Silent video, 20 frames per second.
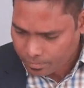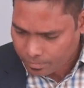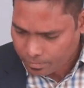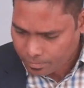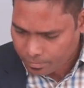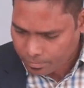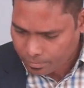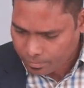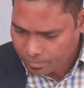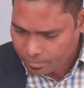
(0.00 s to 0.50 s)

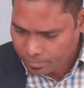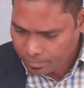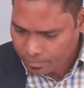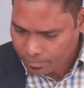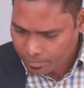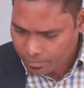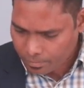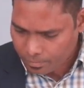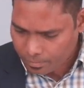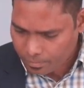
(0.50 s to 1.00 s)

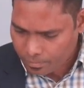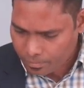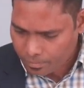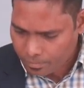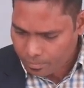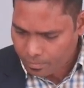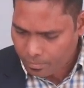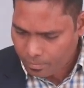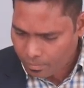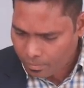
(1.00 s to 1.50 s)

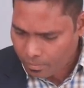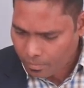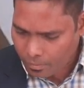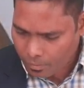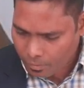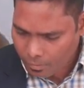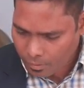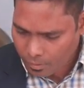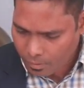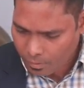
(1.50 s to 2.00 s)

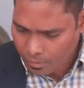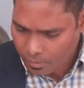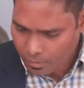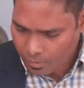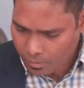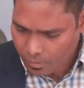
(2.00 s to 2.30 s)
Nothing is said.